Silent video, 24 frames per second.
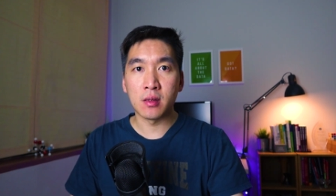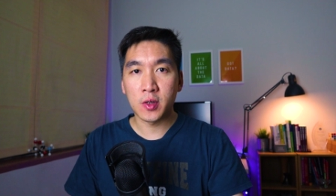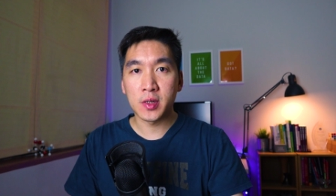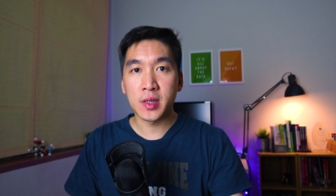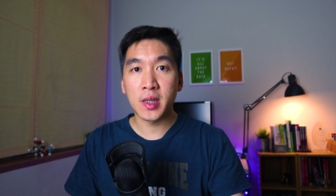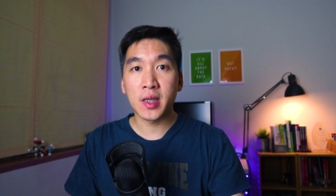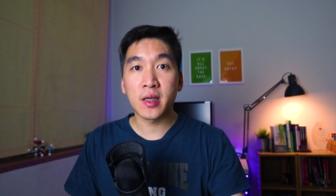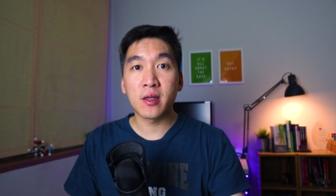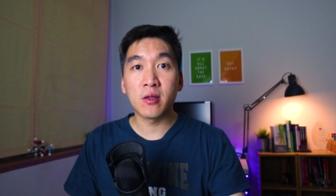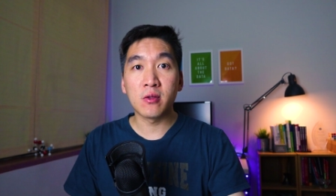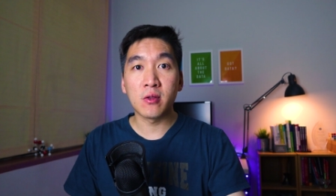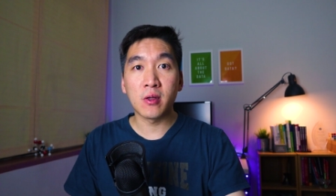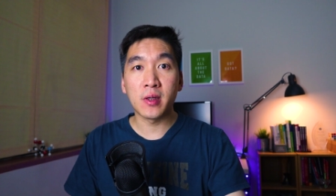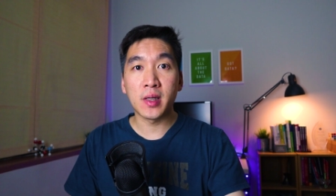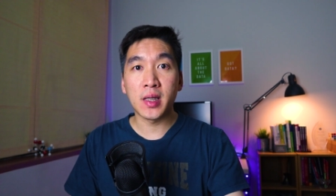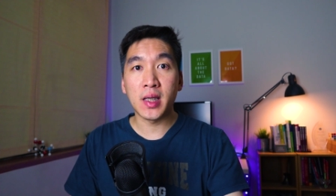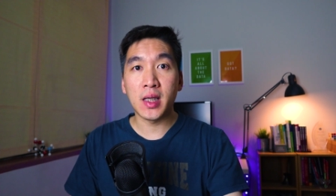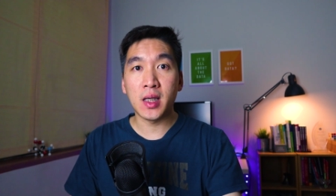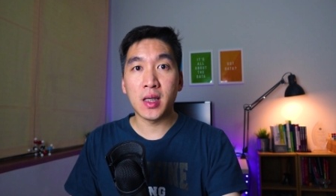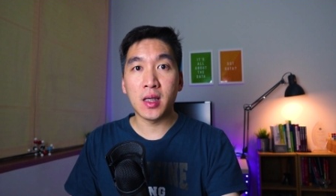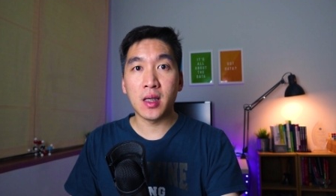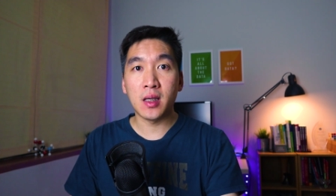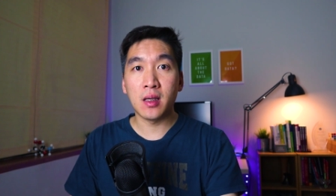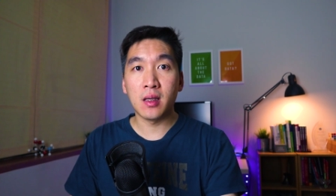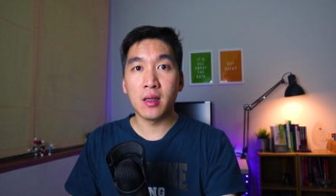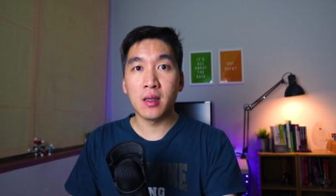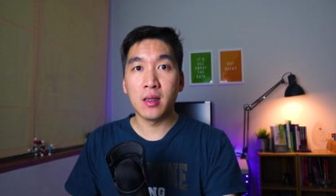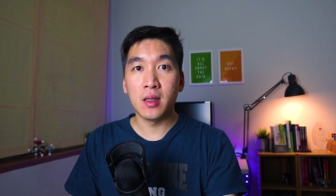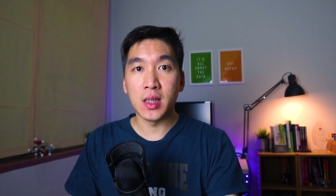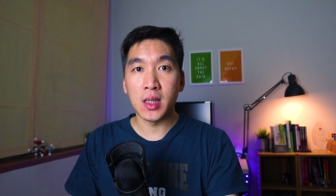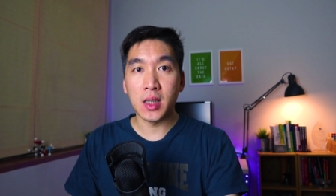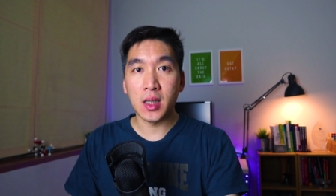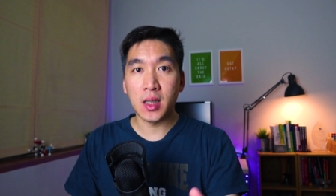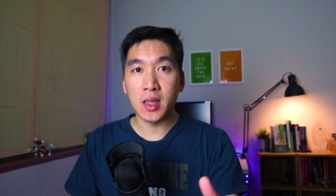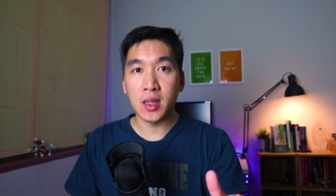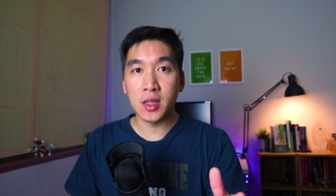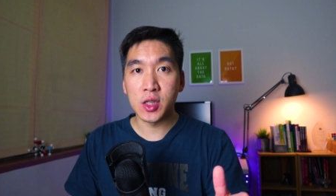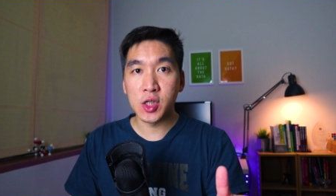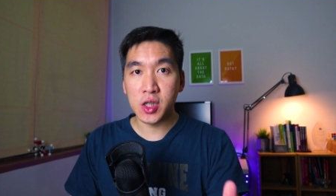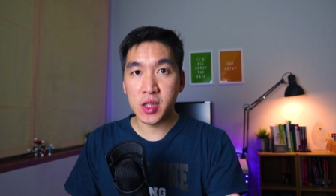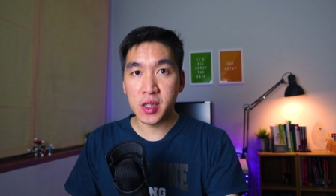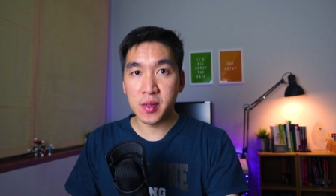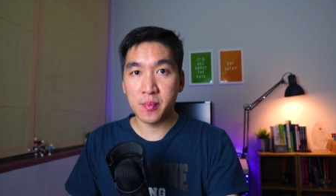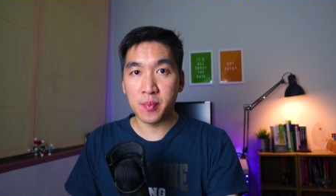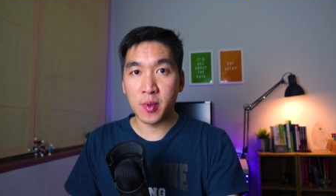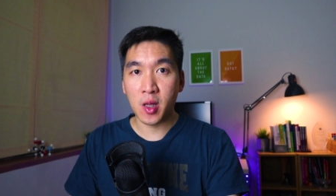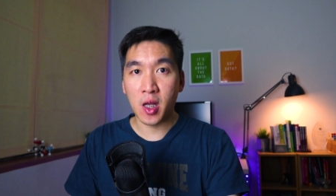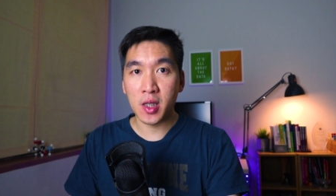Particularly the
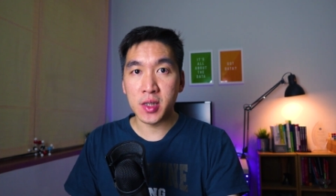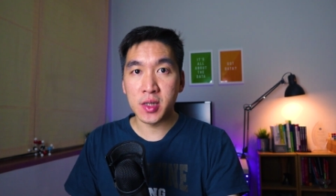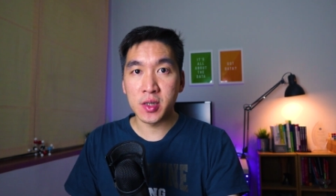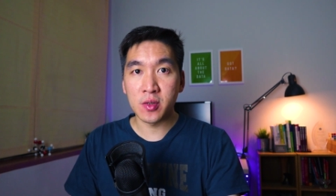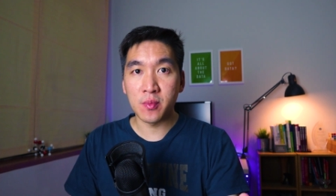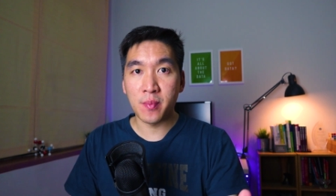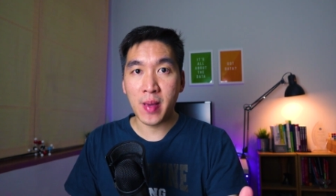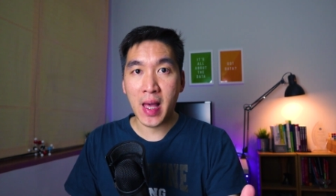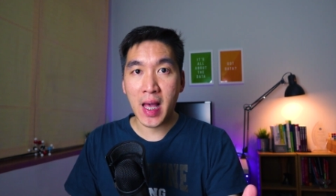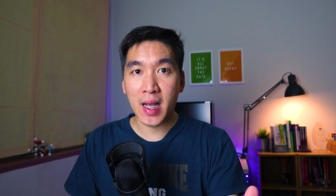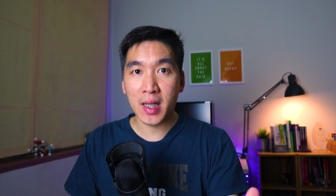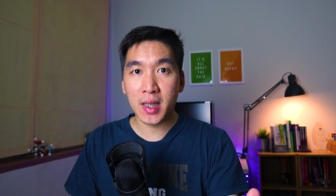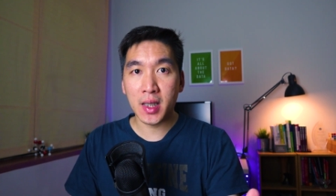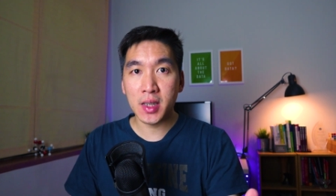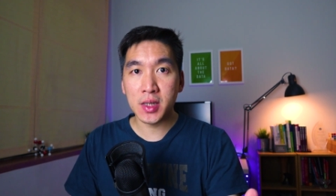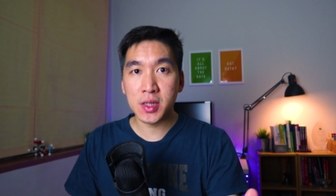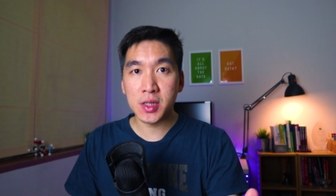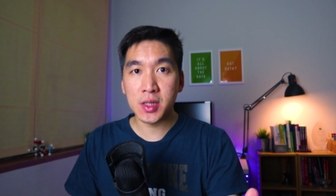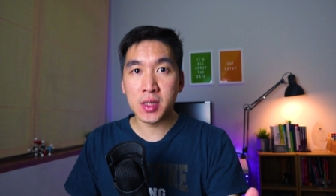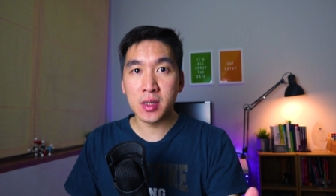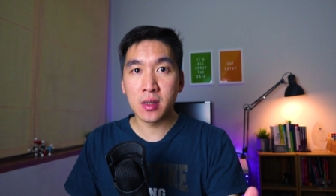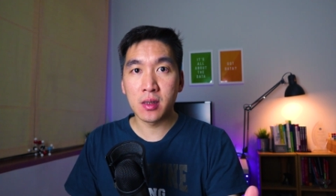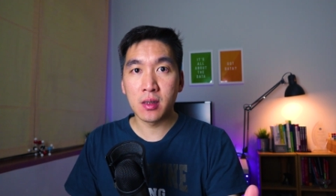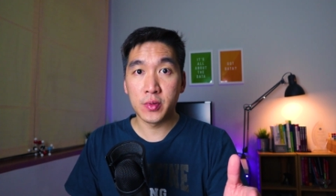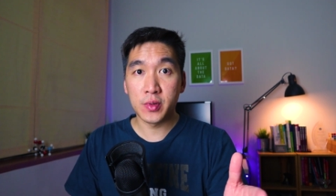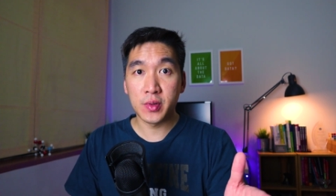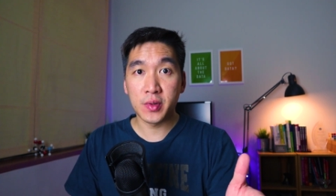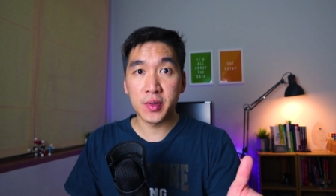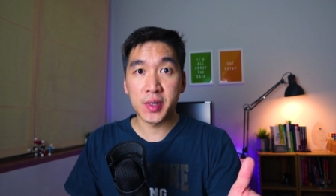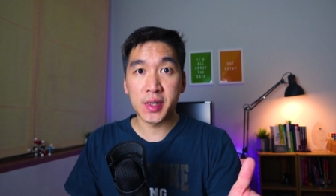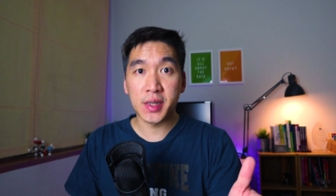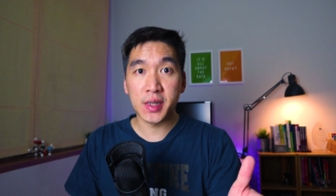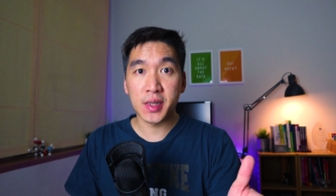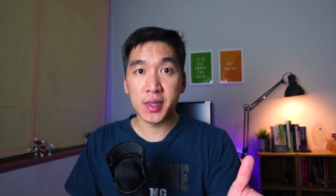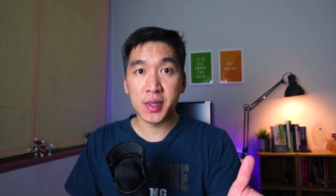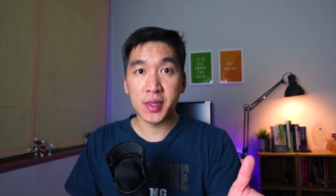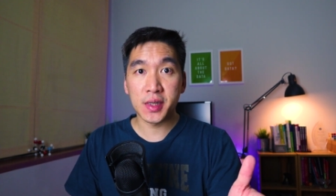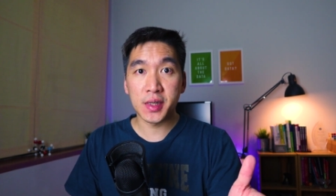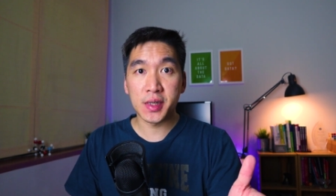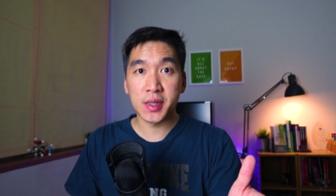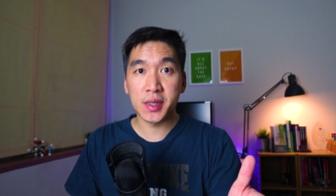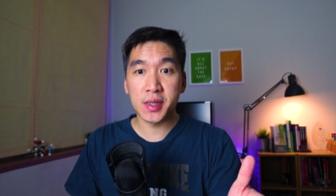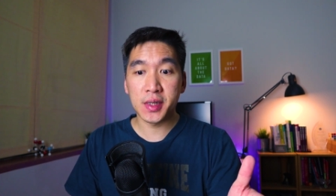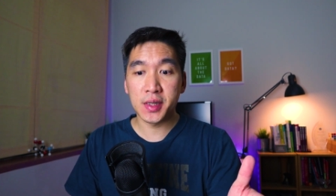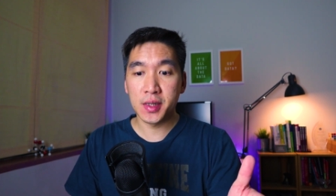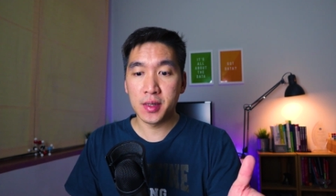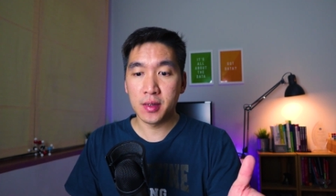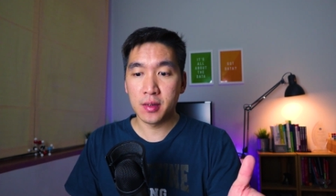ggplot2 package
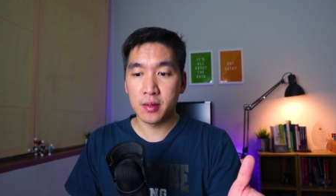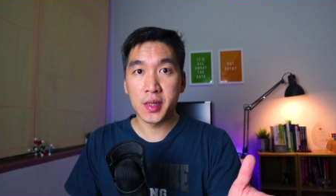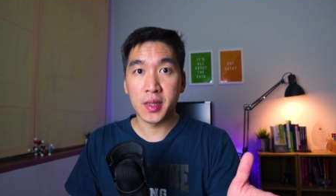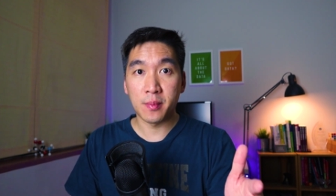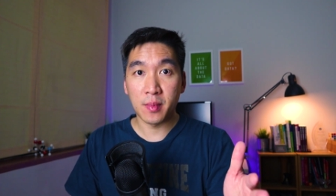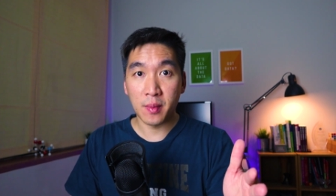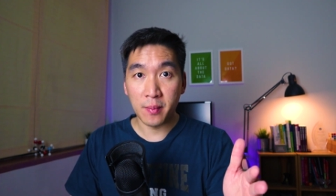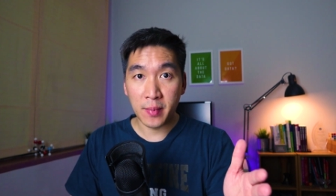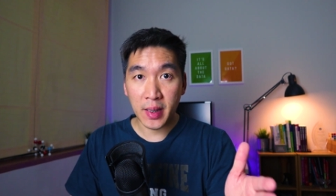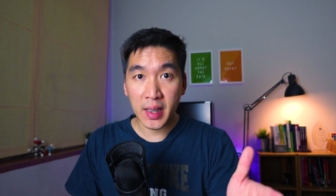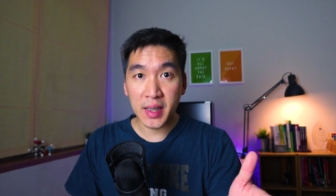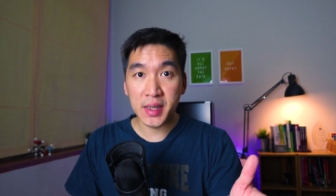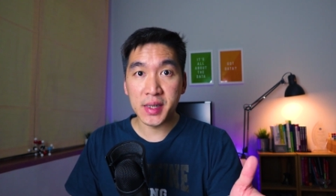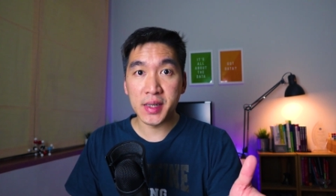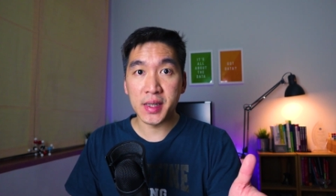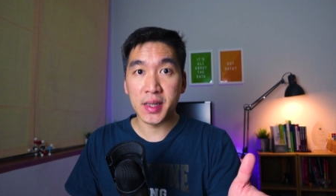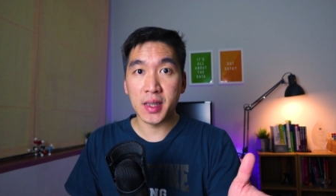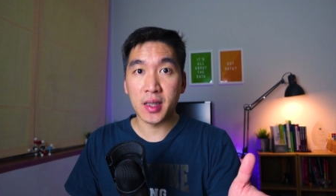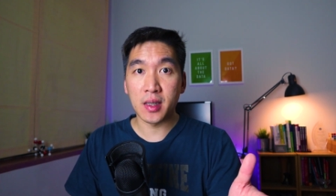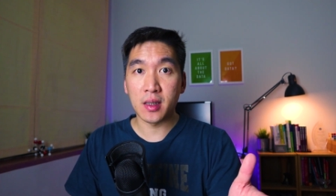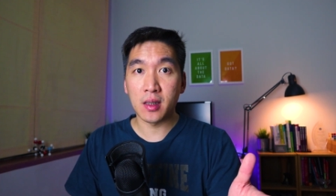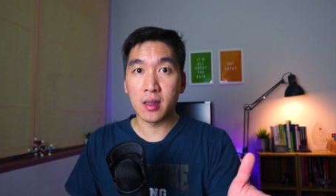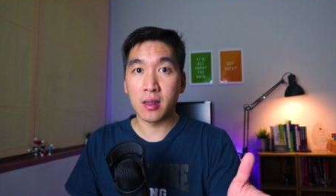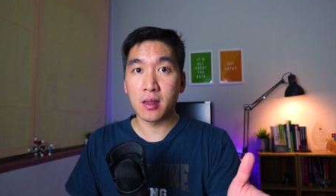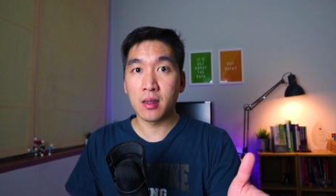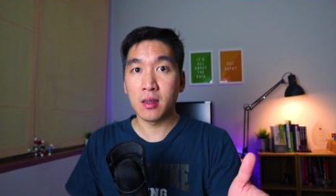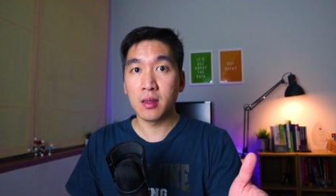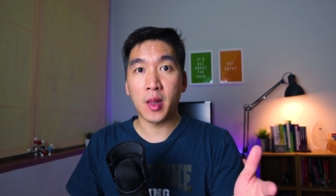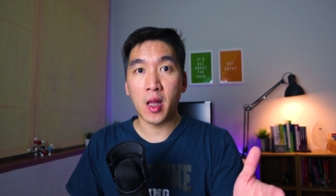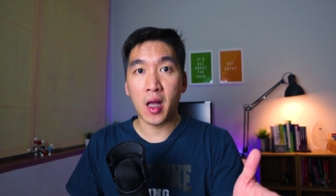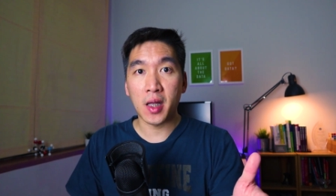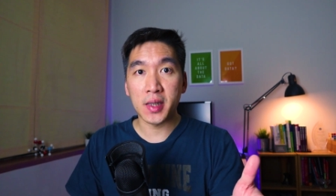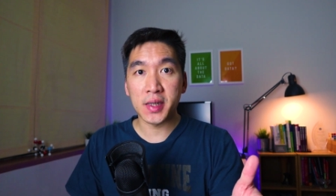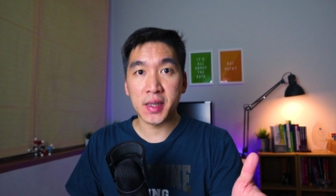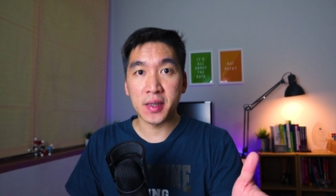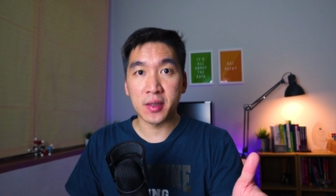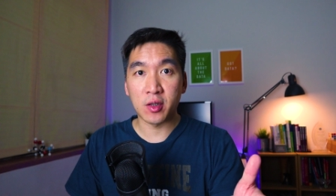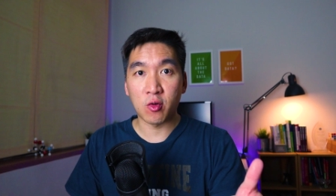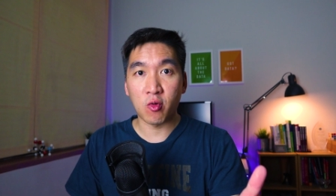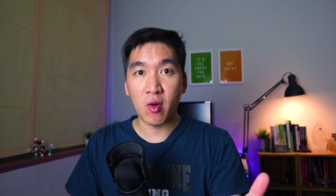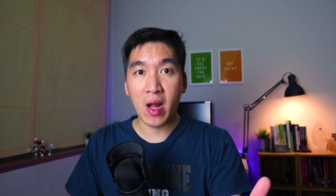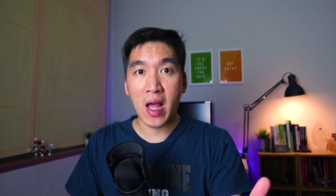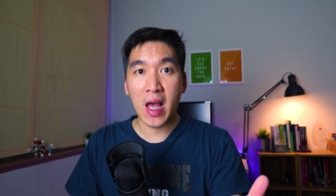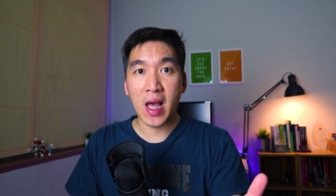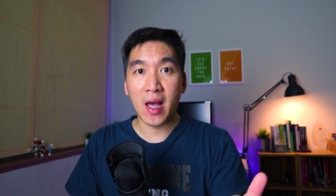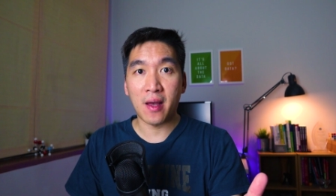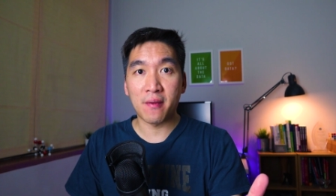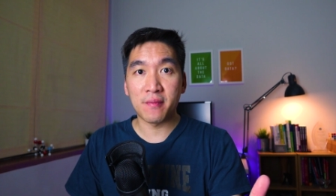produces some amazing plots and
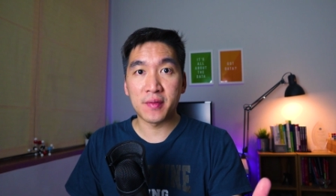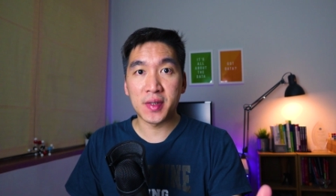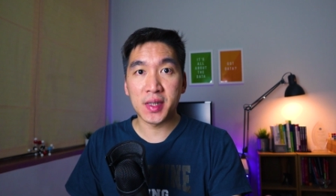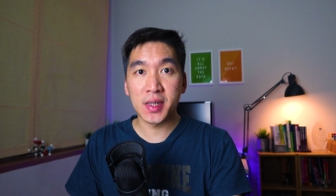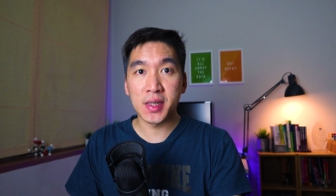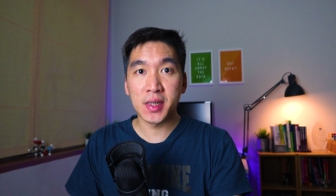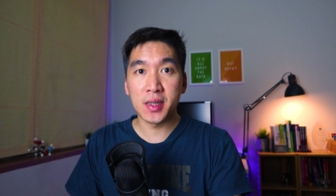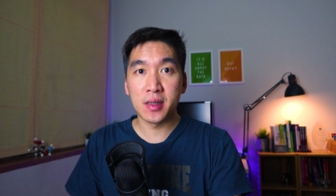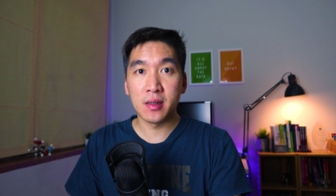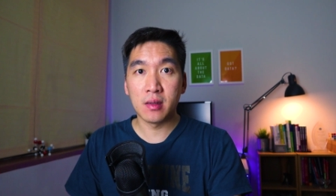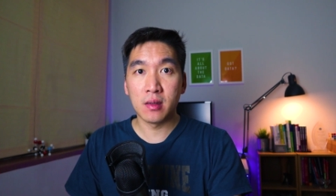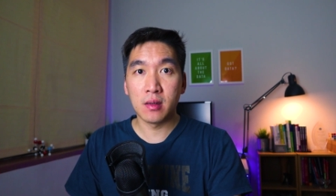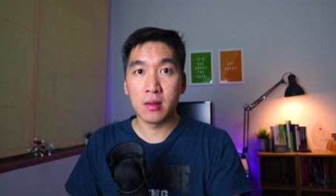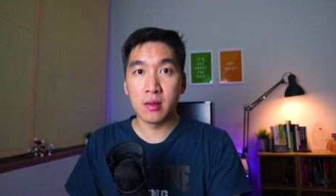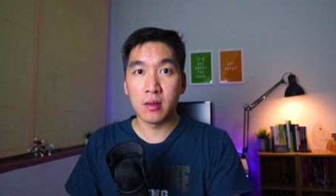graphs.